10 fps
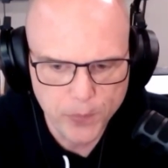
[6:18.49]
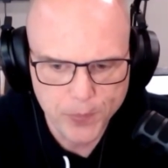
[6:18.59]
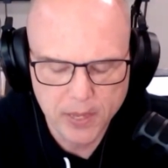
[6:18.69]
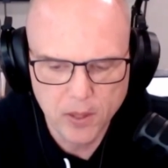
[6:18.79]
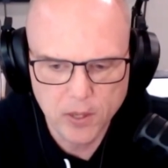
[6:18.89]

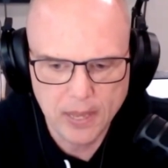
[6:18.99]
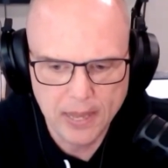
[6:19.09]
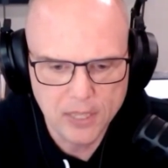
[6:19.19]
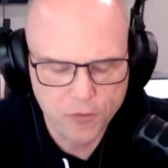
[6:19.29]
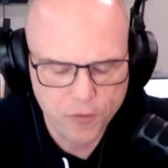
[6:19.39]
And
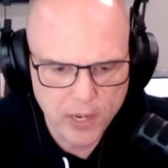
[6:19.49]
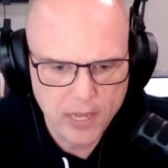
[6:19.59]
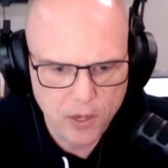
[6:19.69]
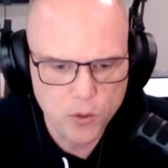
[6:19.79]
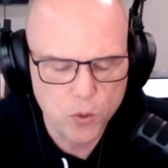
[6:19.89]
it's free to
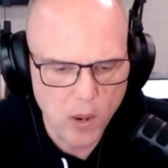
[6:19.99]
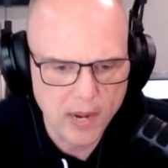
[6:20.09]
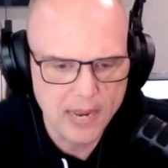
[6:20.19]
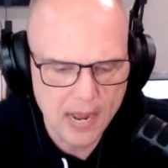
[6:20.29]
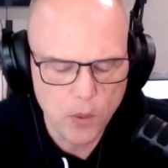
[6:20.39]
use right
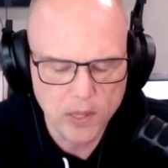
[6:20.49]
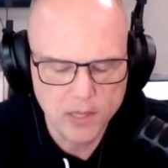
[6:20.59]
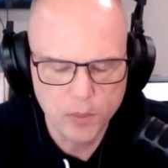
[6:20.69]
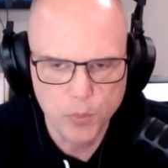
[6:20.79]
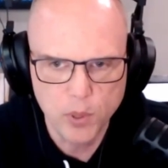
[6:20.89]
now while
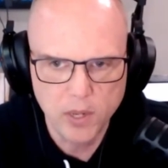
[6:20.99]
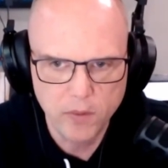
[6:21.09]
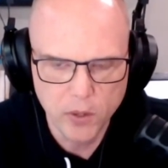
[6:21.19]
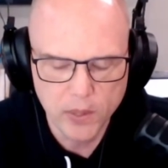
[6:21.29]
it's in preview.